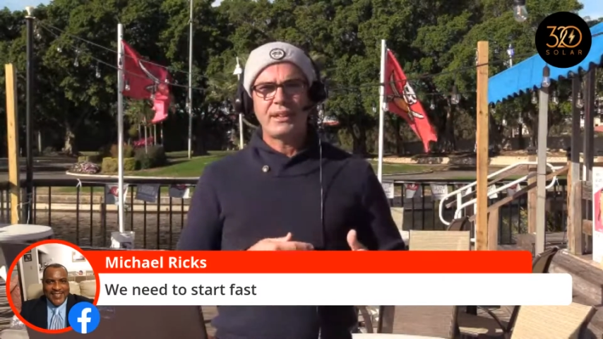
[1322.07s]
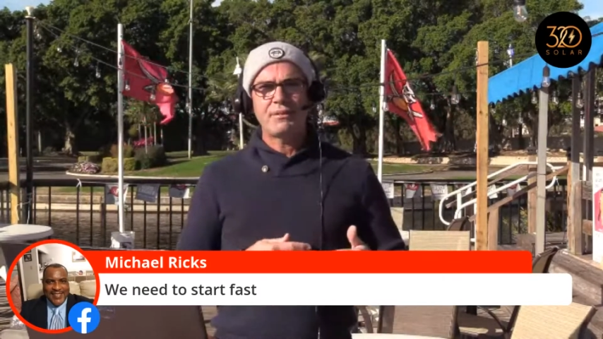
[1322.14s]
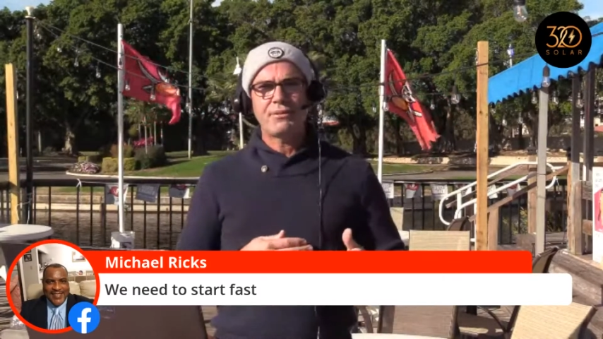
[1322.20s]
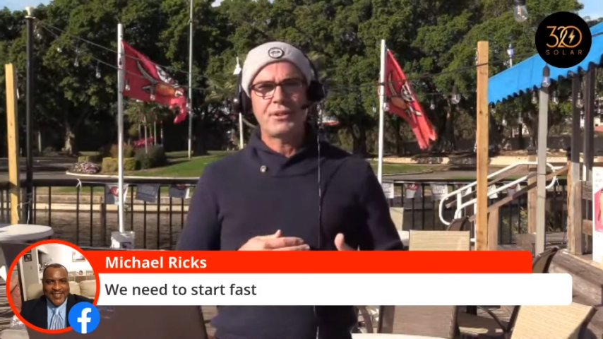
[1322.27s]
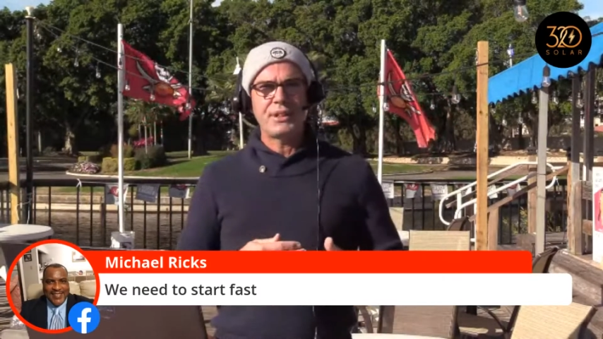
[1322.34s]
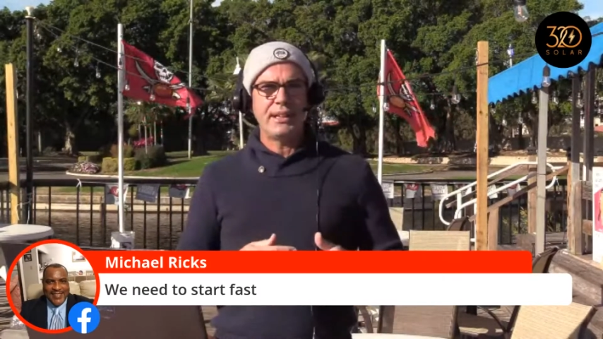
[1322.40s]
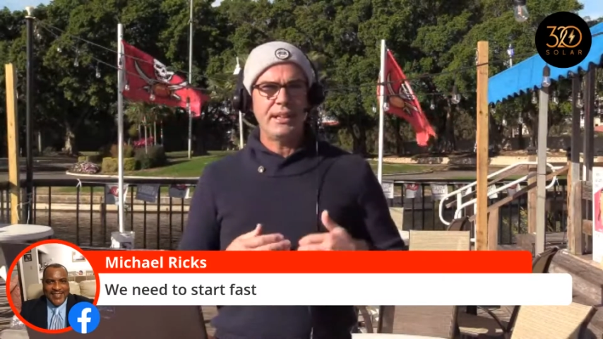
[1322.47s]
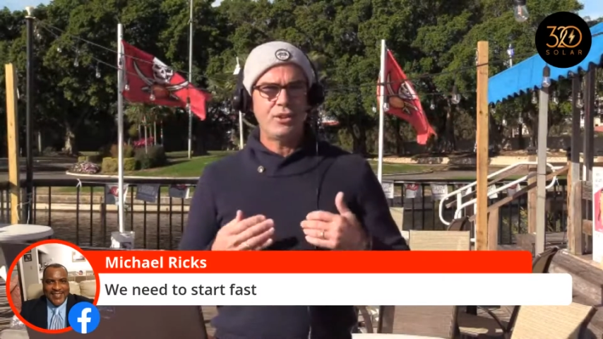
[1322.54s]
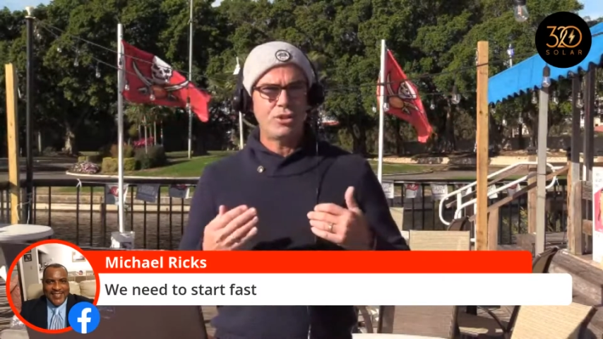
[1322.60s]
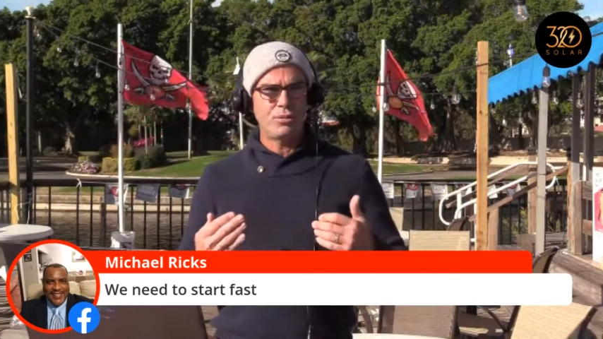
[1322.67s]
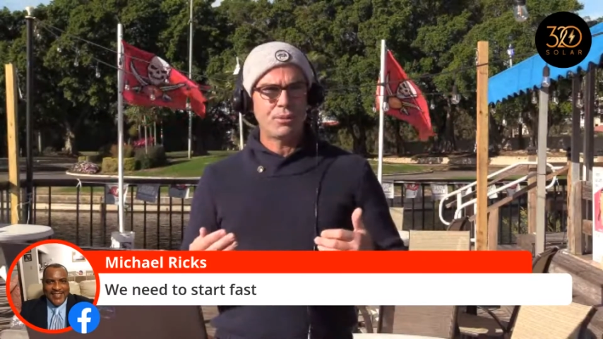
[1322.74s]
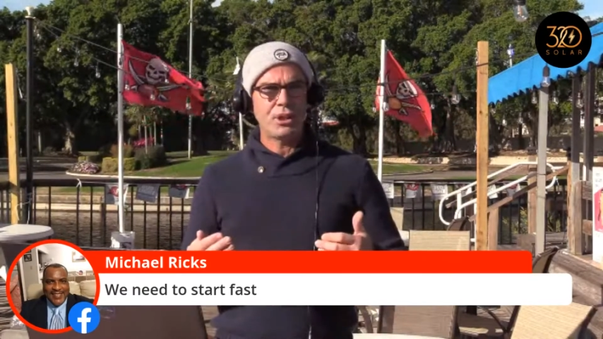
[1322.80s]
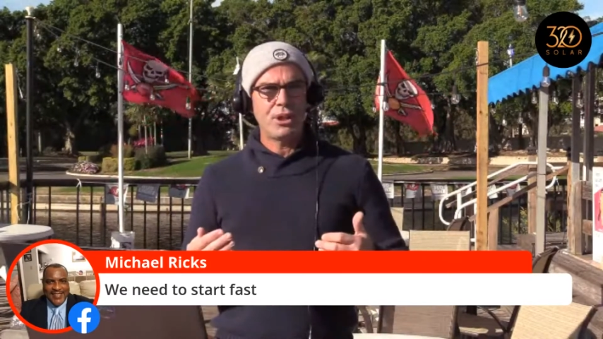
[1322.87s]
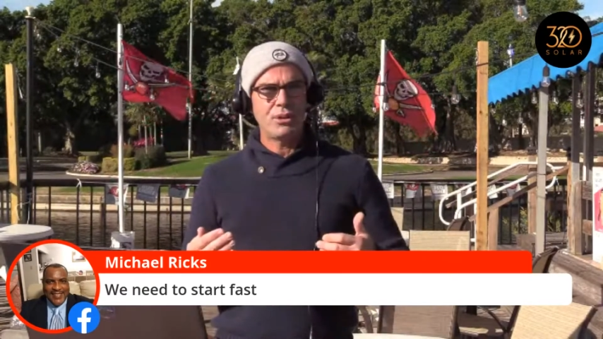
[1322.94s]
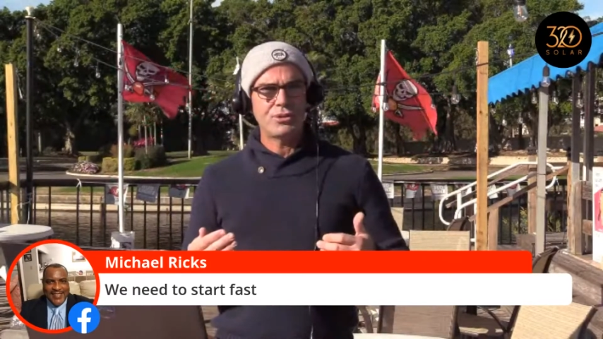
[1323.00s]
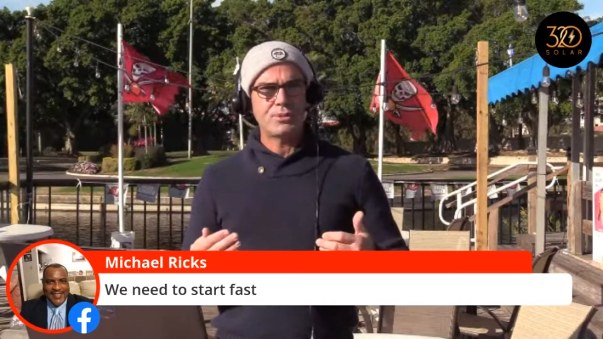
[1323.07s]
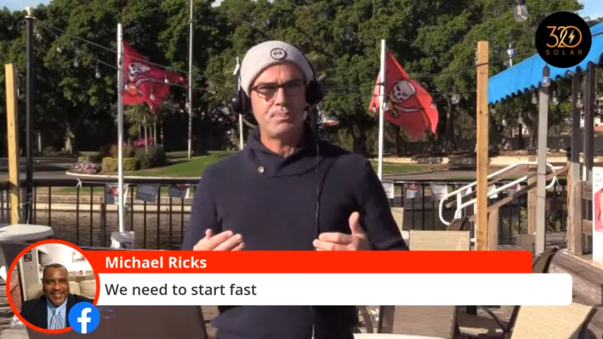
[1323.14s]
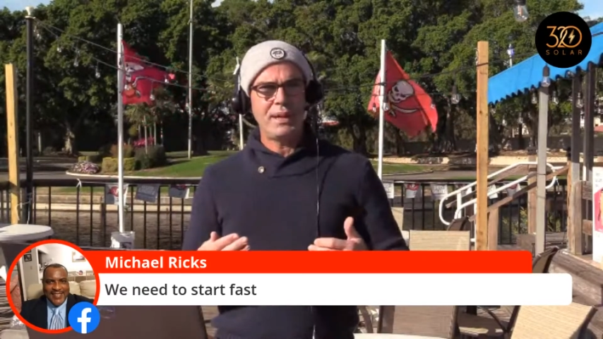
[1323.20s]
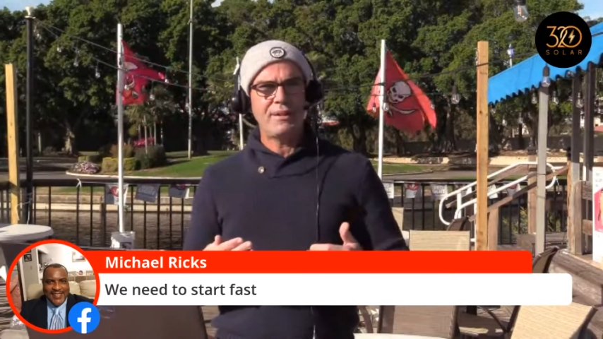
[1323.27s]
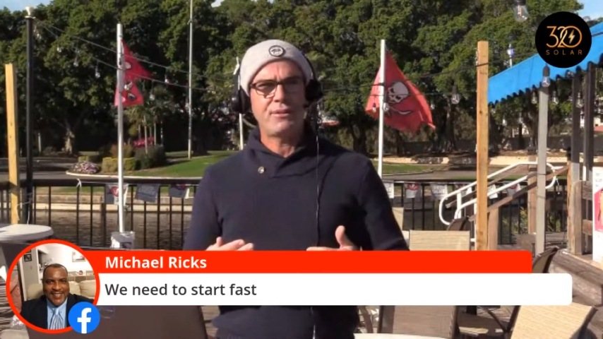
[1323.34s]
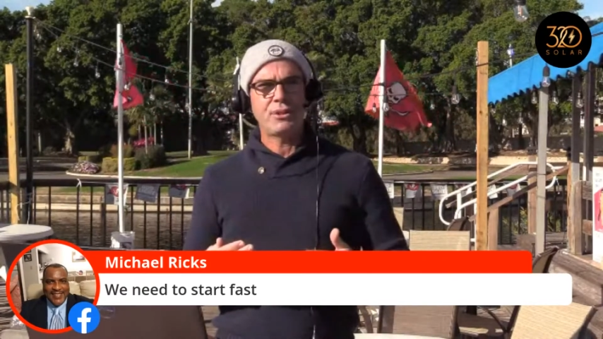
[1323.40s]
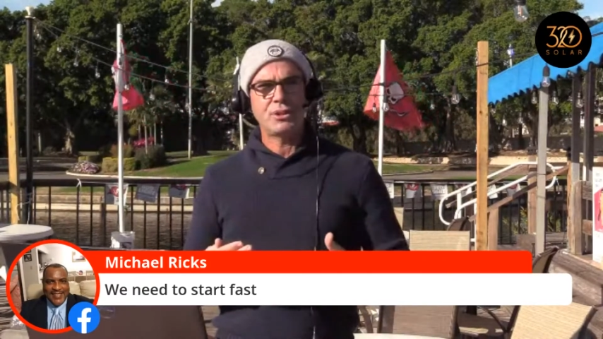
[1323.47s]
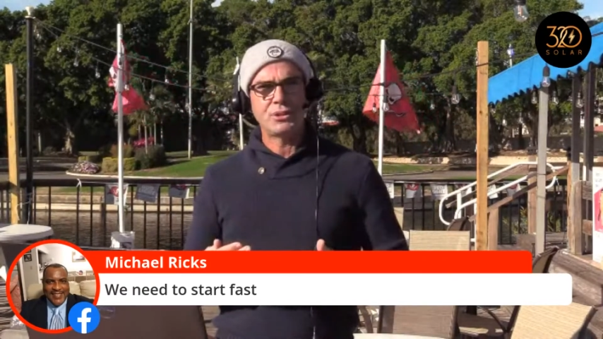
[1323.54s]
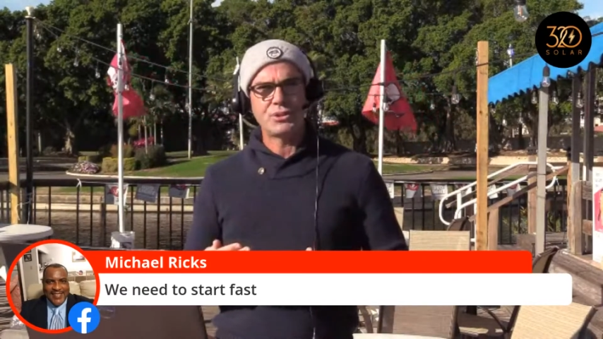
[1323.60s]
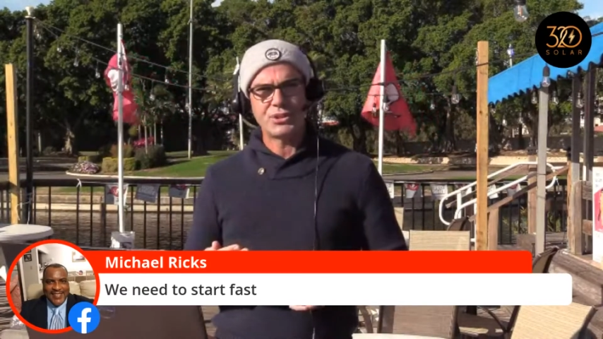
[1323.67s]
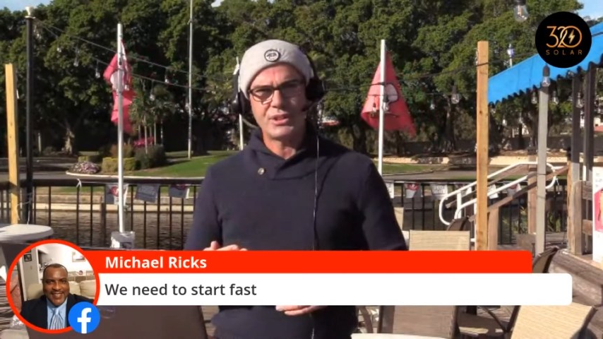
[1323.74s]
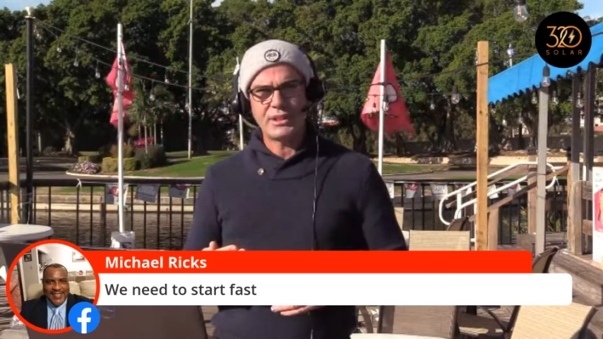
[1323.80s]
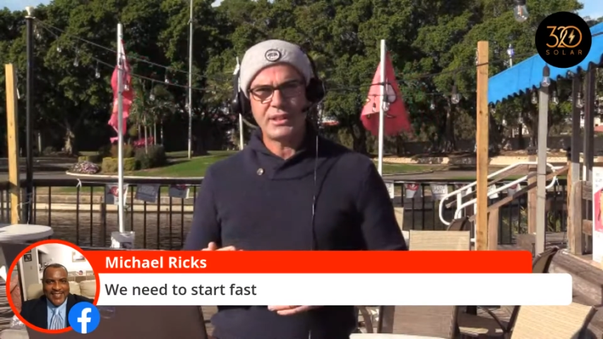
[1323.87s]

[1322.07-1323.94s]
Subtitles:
in for the interim coach, Bevel, who's in